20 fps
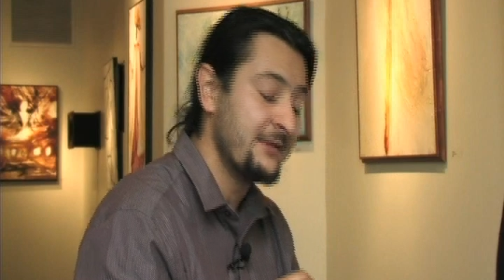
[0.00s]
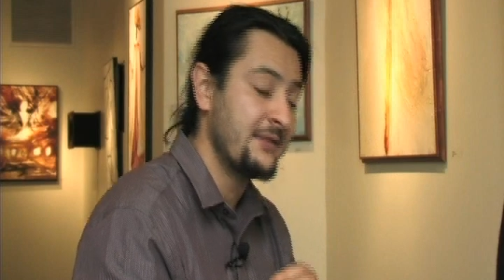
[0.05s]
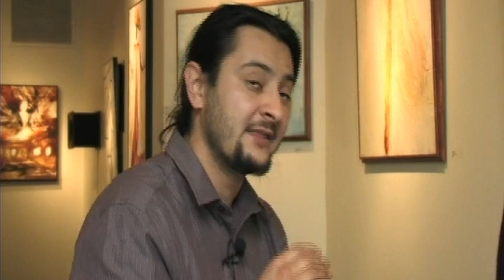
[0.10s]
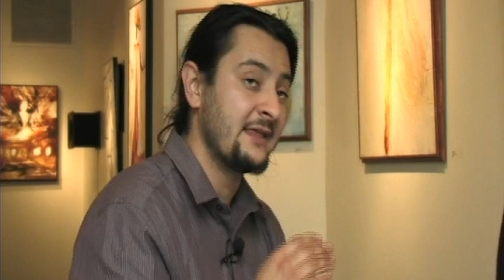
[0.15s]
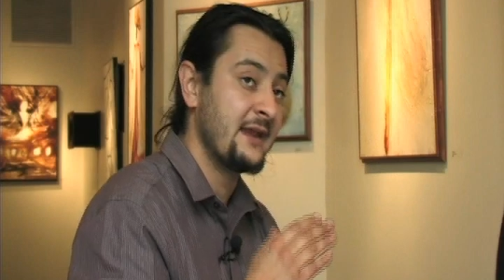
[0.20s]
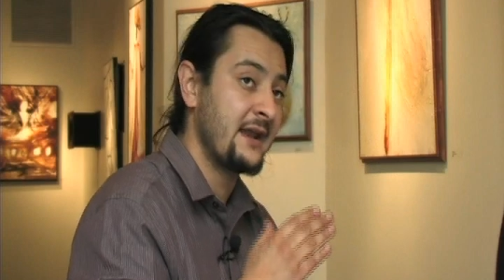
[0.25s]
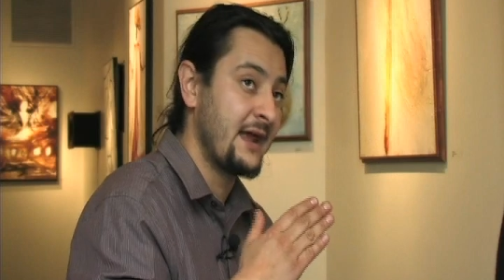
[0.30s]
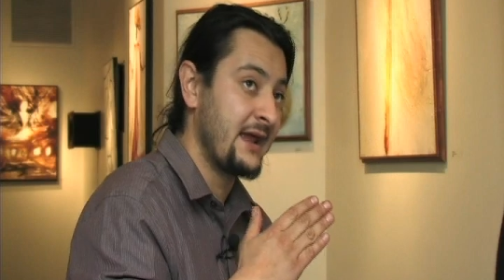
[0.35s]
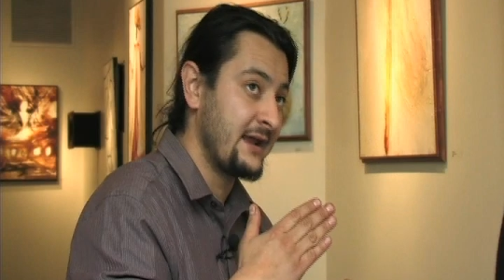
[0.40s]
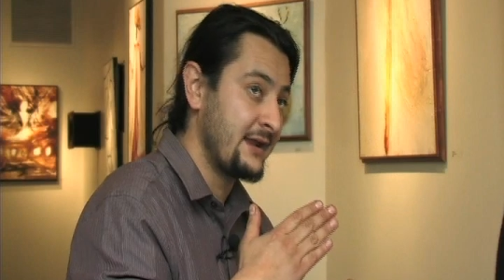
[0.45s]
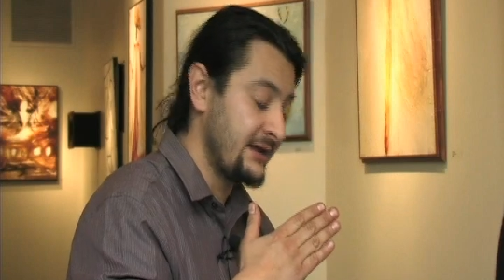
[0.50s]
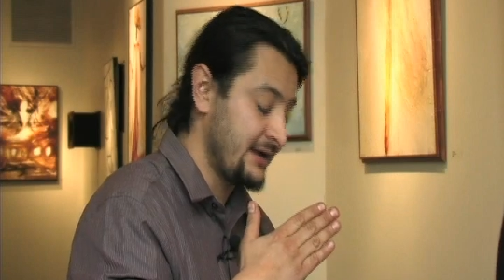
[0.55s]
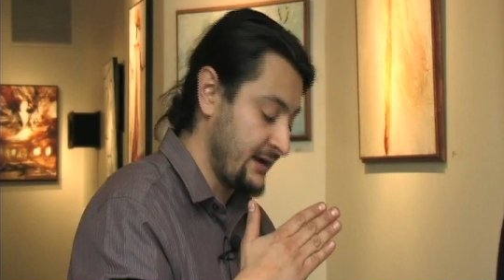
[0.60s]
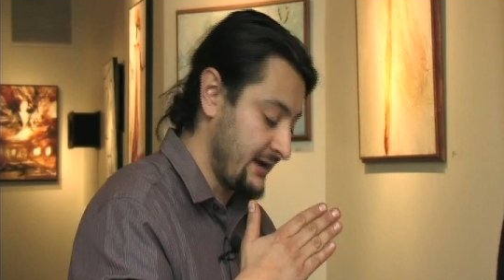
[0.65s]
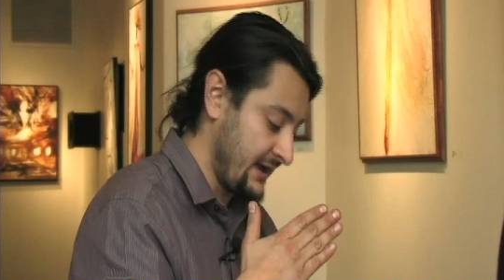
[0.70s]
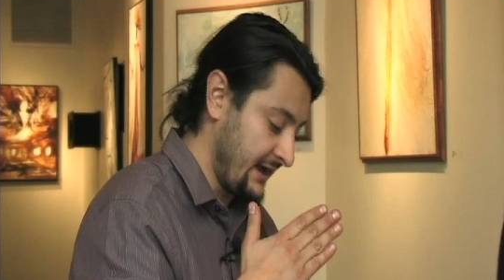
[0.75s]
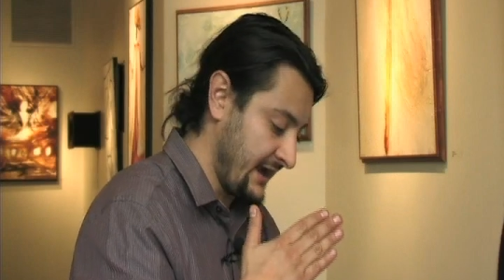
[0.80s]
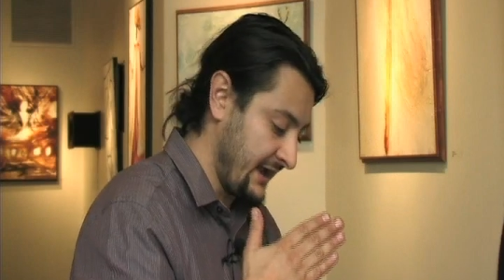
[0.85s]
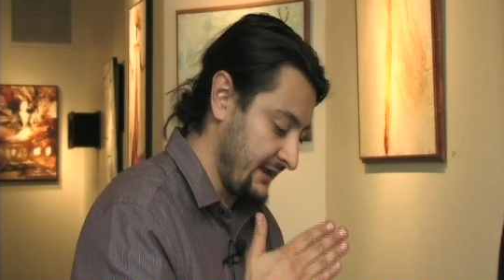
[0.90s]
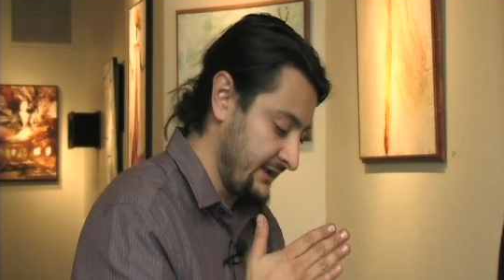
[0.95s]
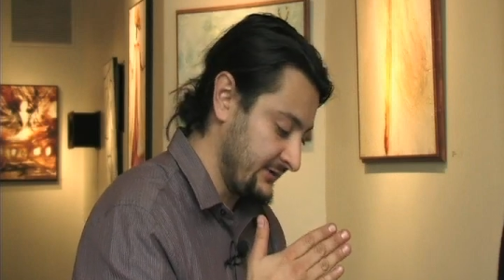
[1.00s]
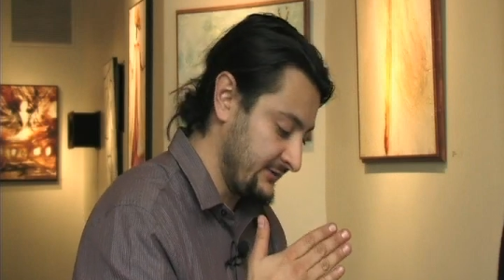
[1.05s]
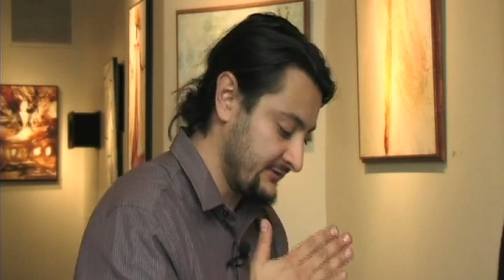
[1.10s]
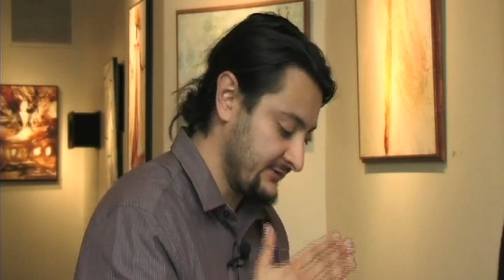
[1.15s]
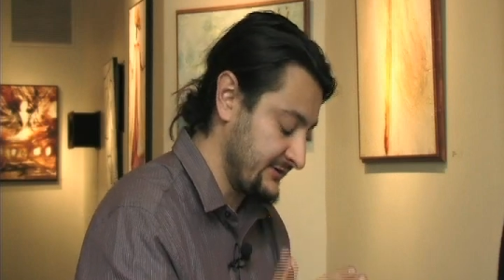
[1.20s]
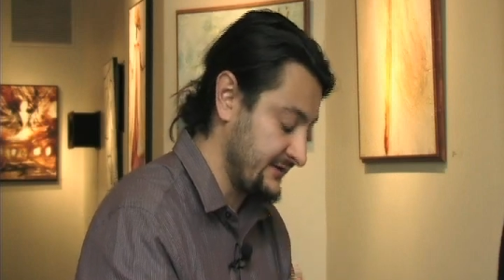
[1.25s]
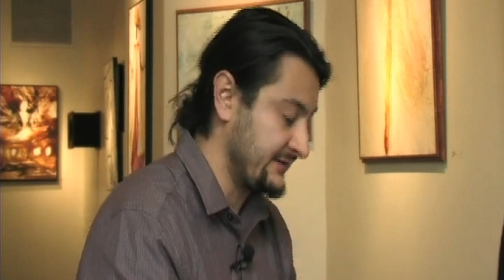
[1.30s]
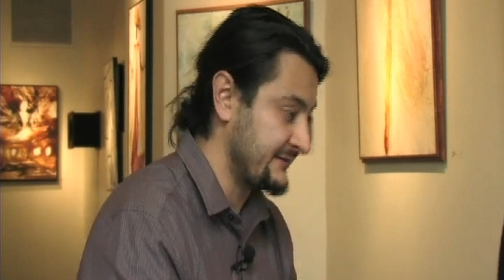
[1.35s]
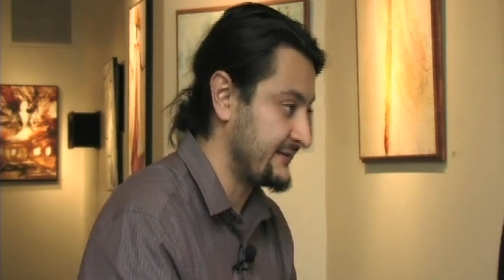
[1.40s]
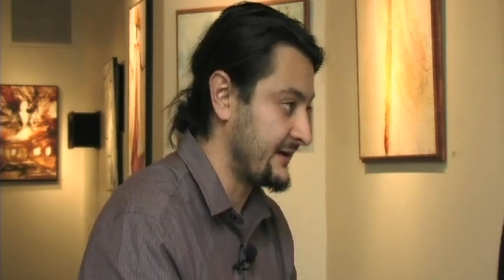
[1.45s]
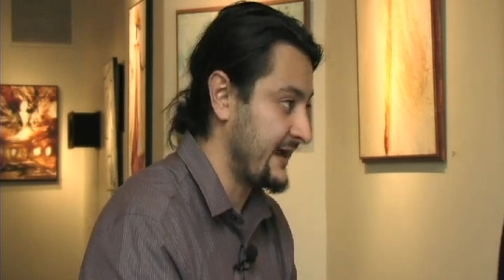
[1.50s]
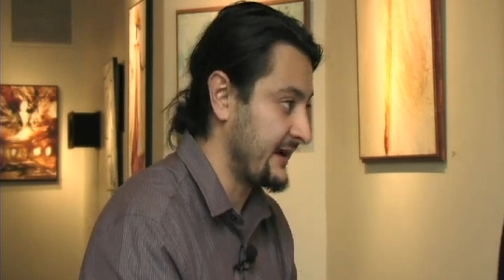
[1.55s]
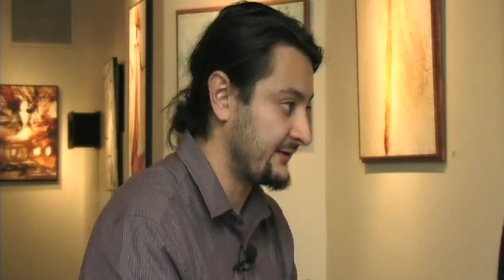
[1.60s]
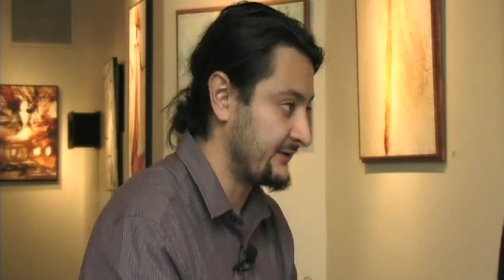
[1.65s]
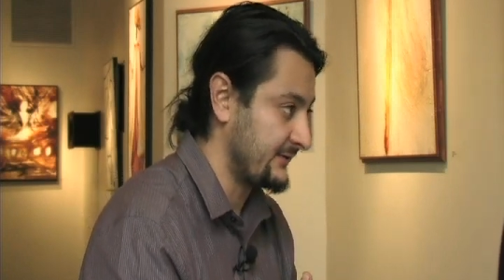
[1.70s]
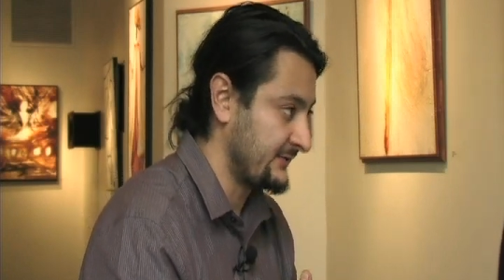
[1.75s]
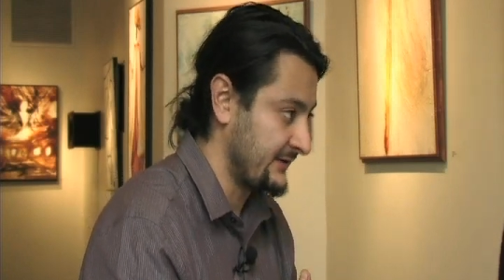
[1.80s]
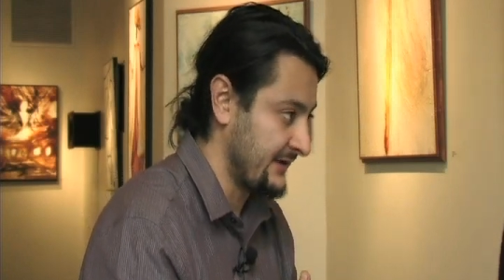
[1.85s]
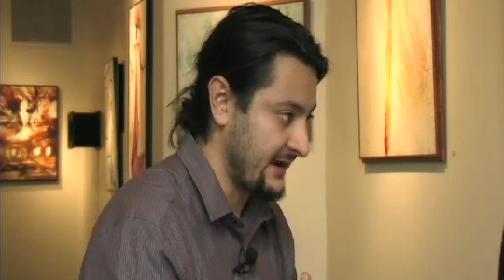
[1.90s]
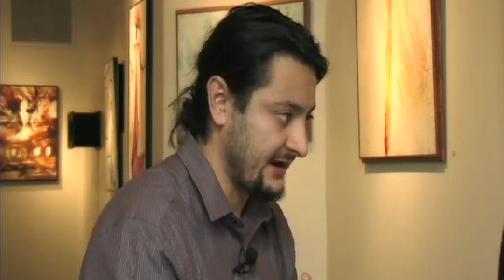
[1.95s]
and then I use an
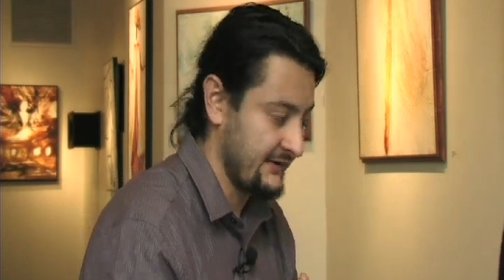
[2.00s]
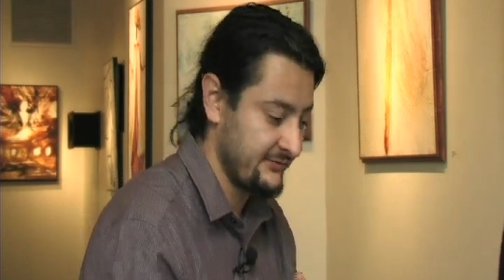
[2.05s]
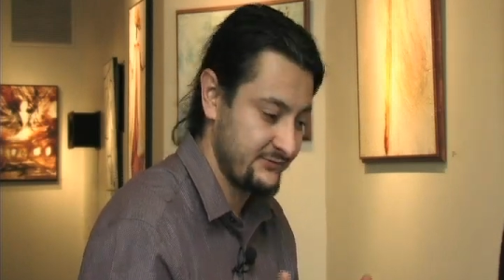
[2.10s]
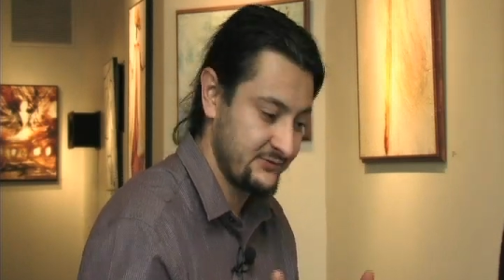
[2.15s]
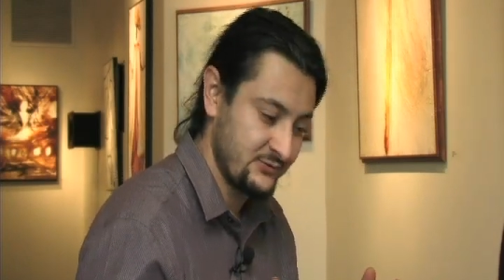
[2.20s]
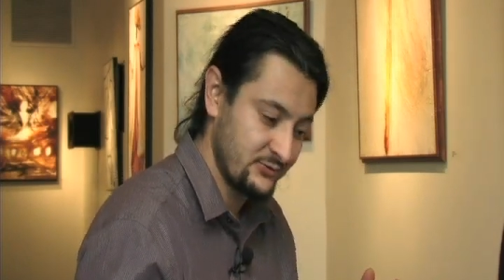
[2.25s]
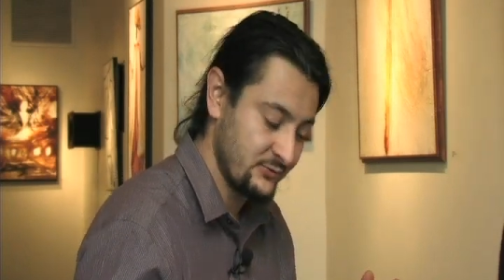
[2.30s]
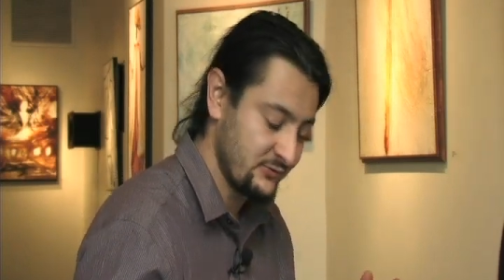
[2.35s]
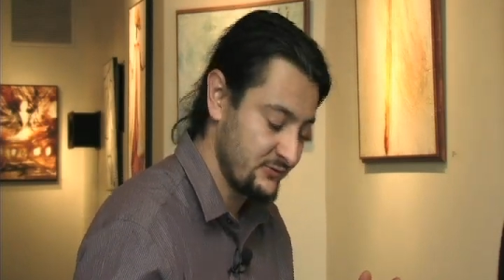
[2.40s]
X-Acto knife,